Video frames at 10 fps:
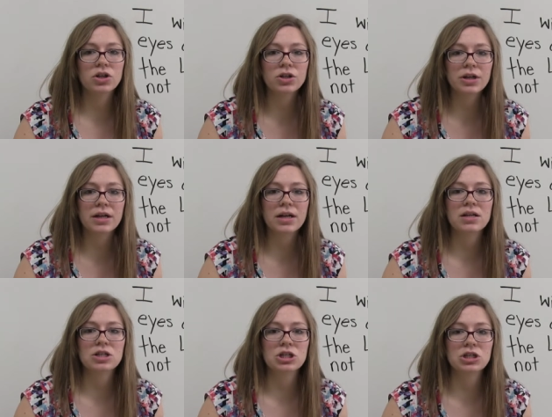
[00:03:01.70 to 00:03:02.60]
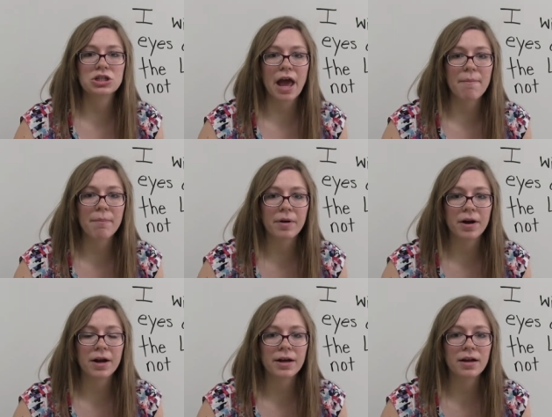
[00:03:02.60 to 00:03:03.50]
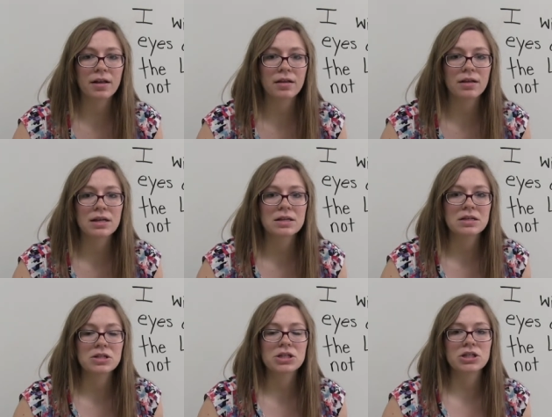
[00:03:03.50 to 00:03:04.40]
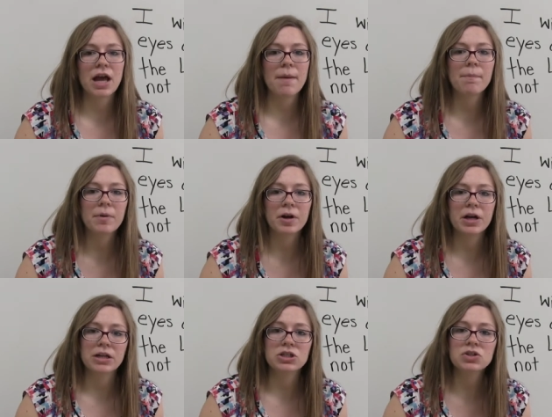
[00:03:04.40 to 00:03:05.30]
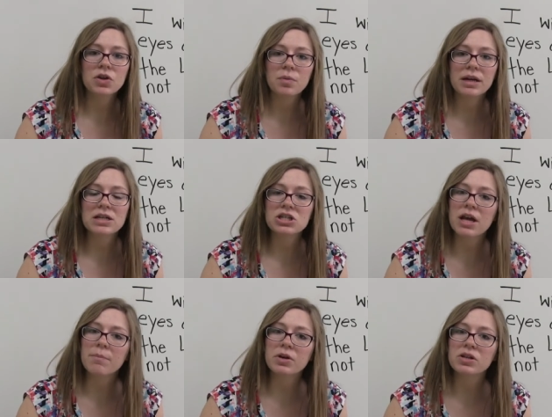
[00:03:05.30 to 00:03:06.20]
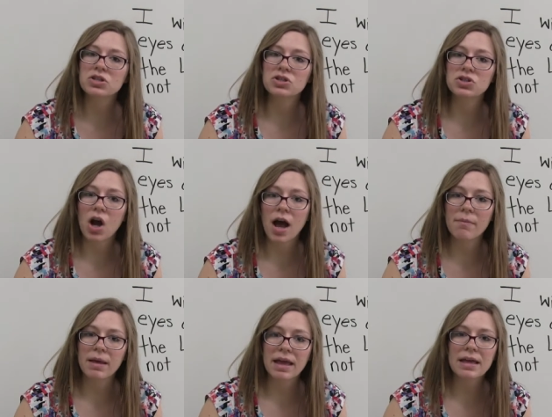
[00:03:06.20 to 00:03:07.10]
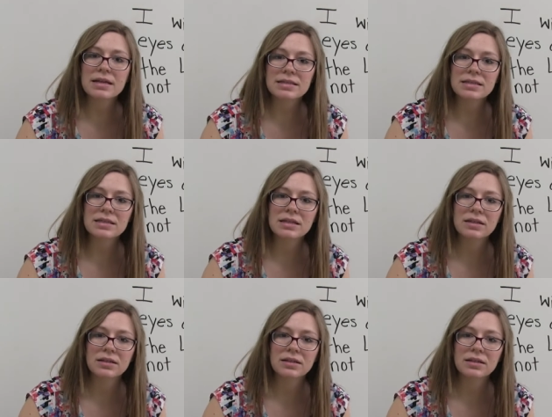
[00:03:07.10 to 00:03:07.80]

good shepherd. Shepherd. Do you know what a shepherd's job is?